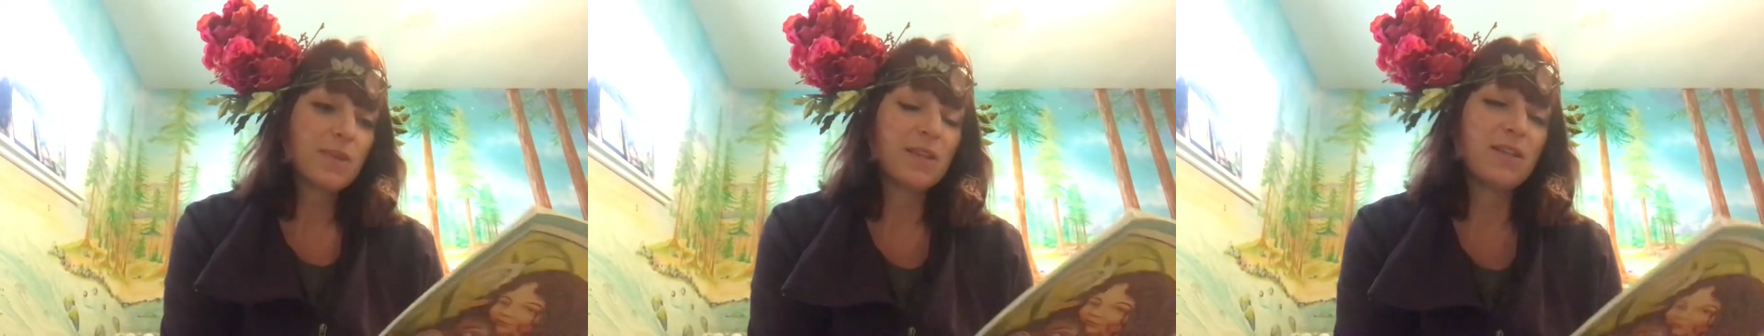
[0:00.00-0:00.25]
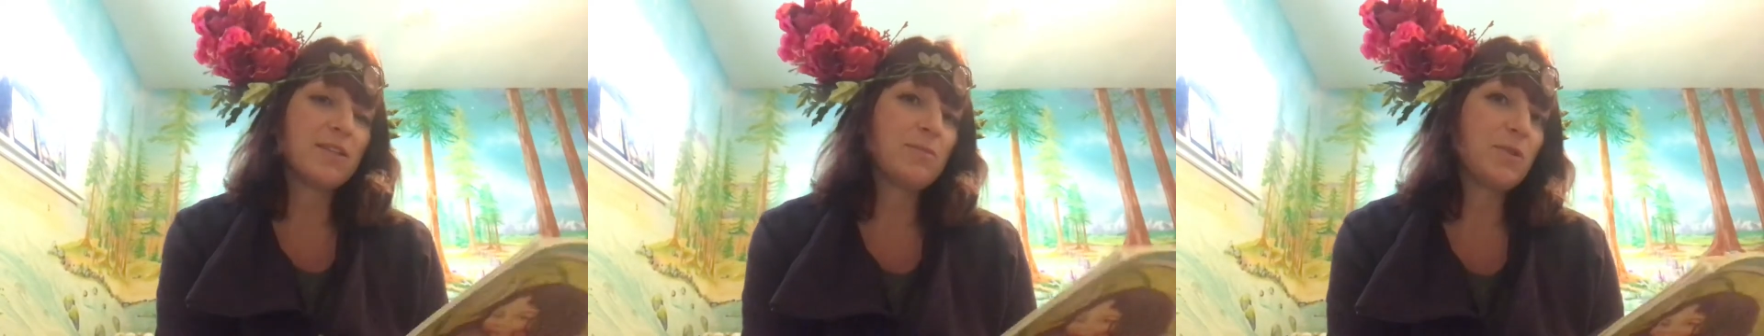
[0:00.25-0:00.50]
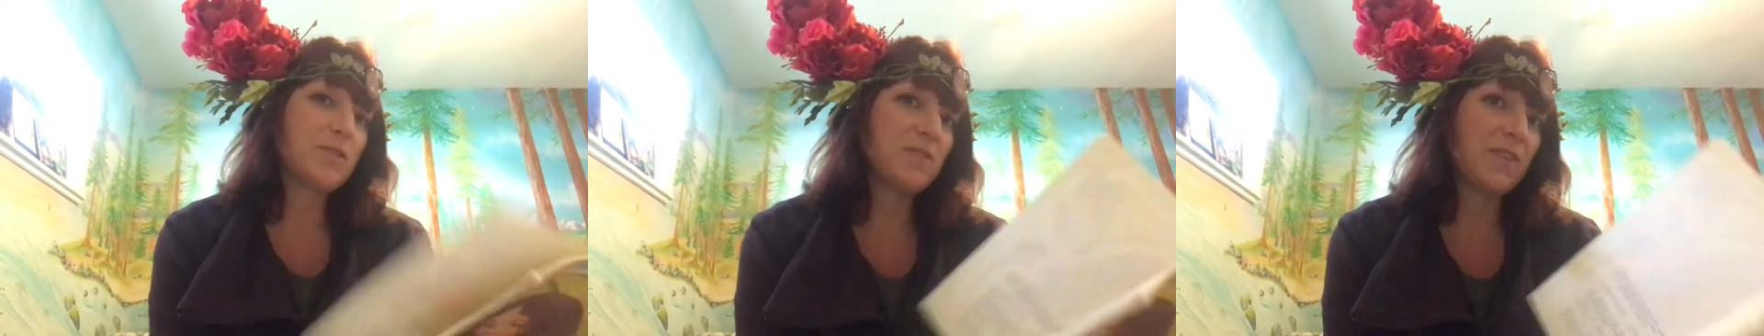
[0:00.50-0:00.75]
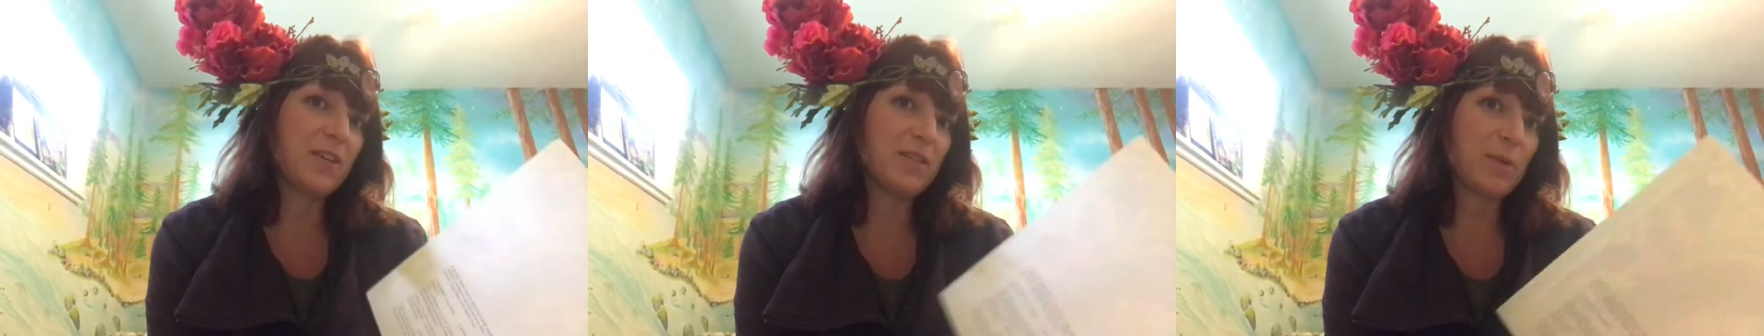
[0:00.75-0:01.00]
This book's
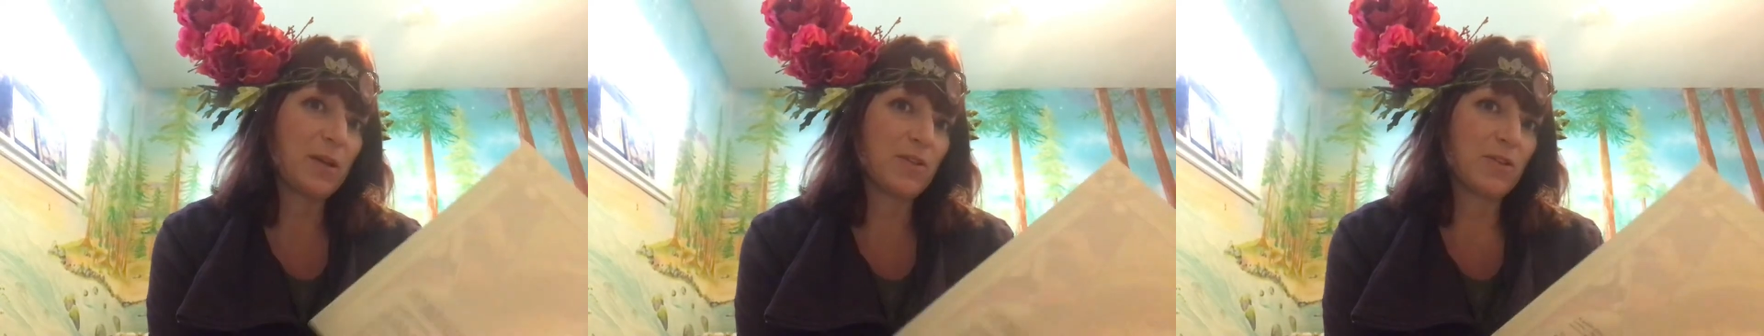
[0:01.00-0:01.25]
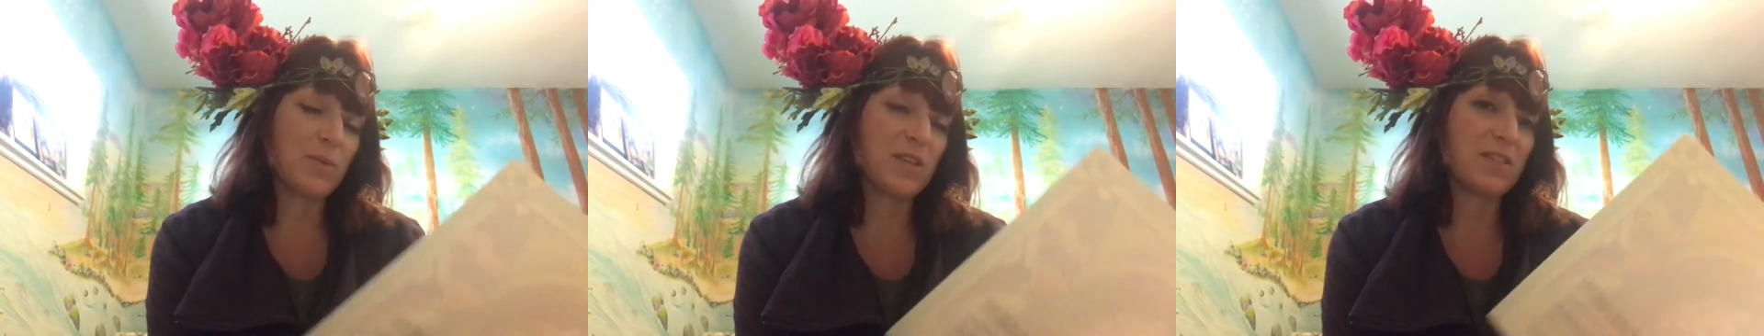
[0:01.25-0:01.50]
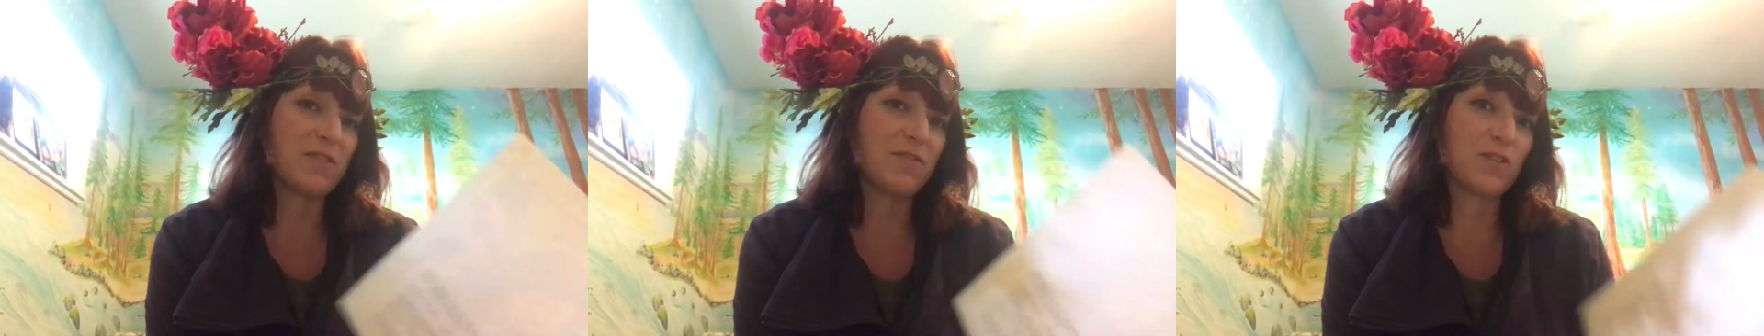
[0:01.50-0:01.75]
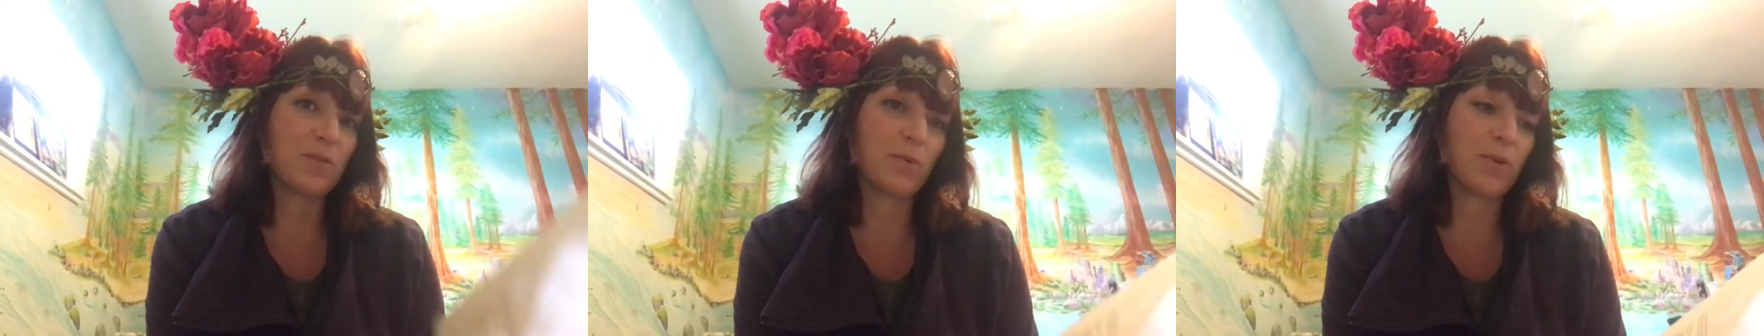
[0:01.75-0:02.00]
very special to me. It's the
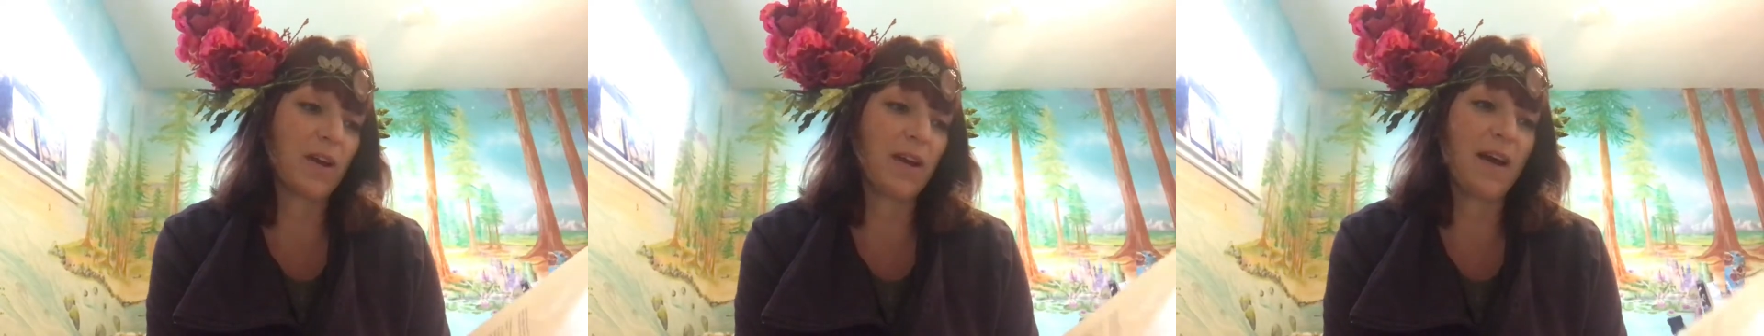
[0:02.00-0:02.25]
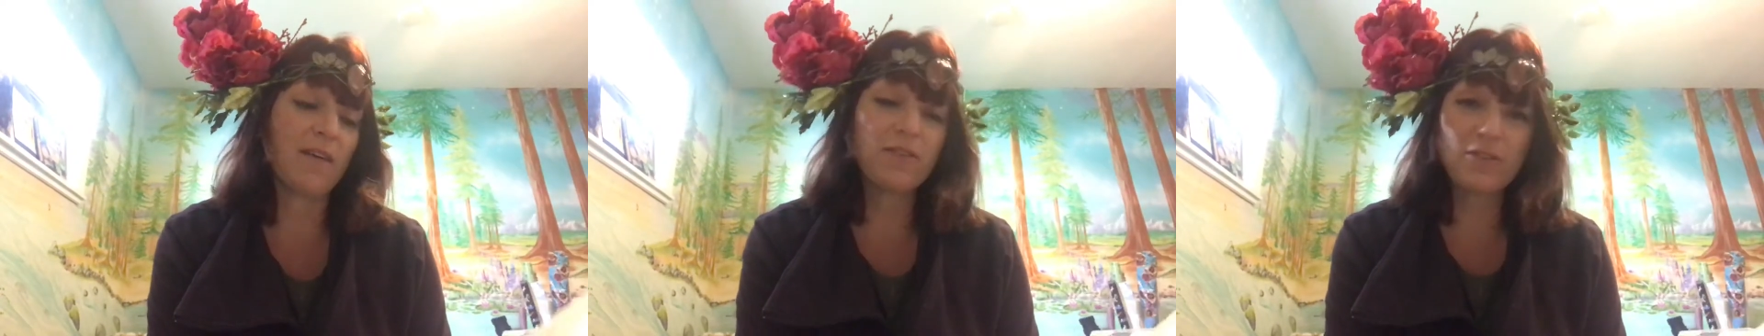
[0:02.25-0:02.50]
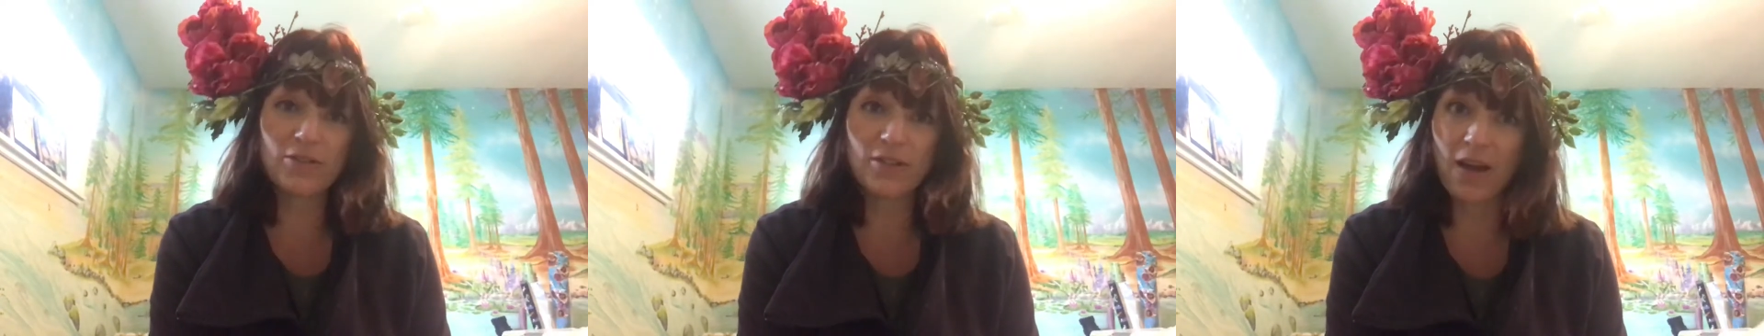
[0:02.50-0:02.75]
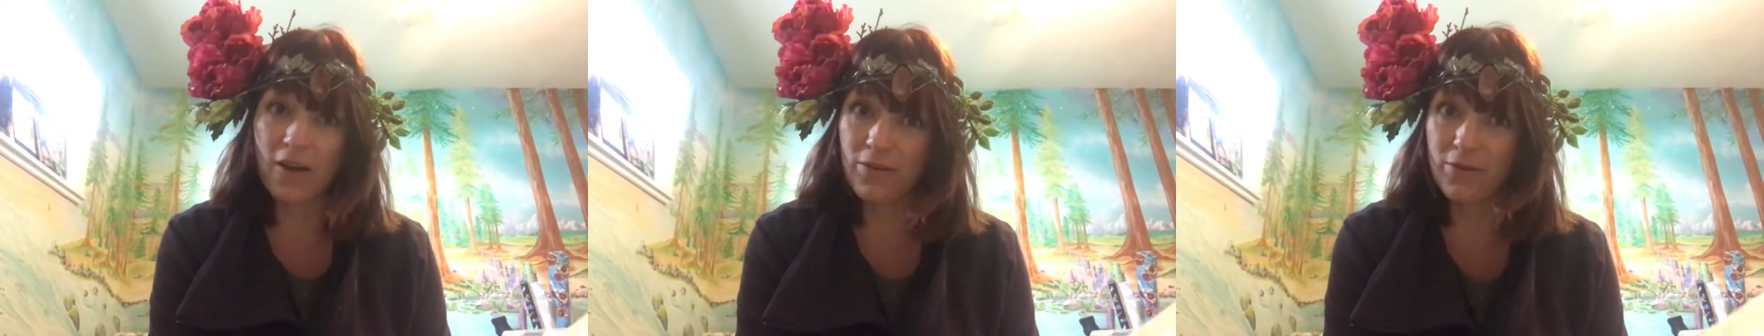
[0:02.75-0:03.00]
first book I ever learned
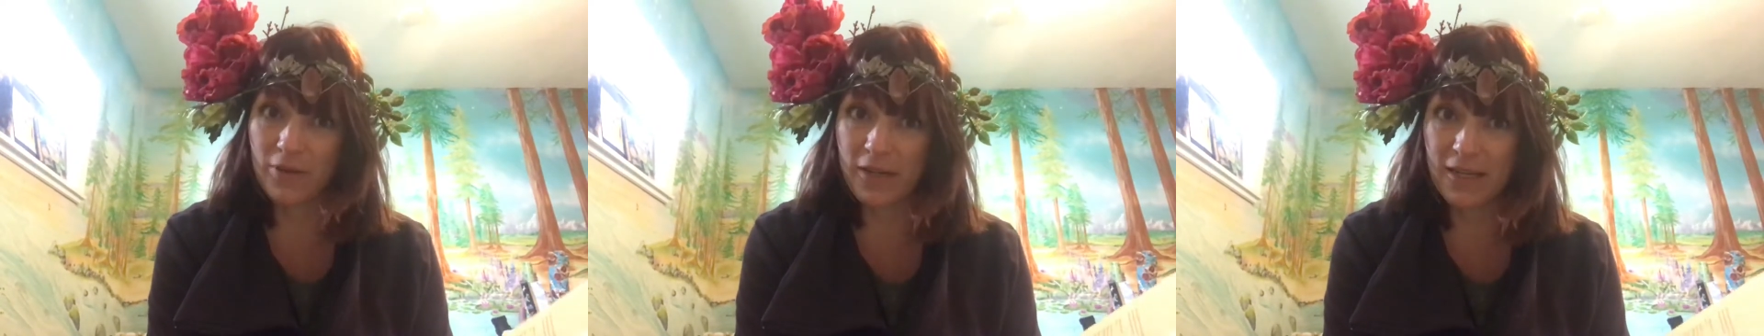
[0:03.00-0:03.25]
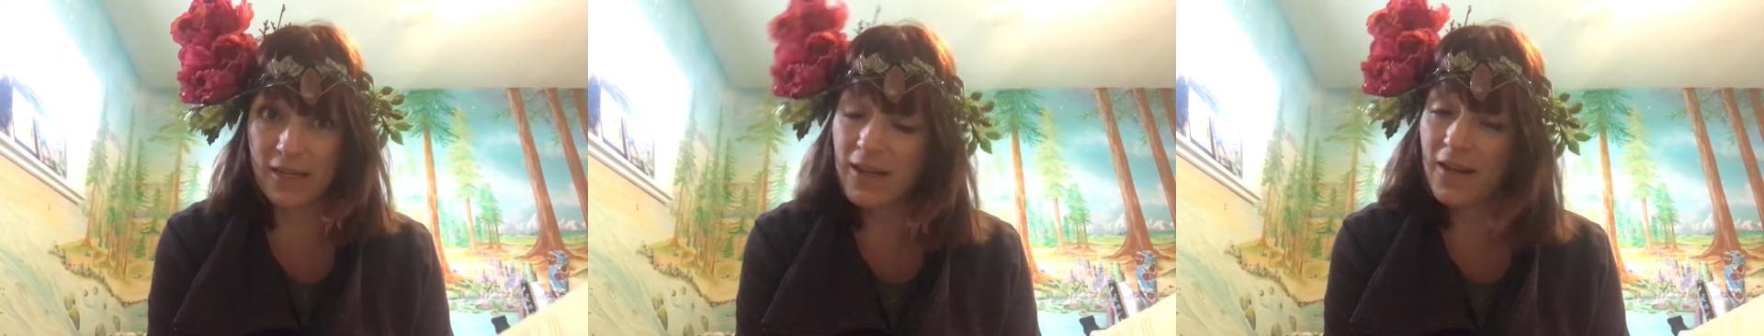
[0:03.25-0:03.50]
how to read.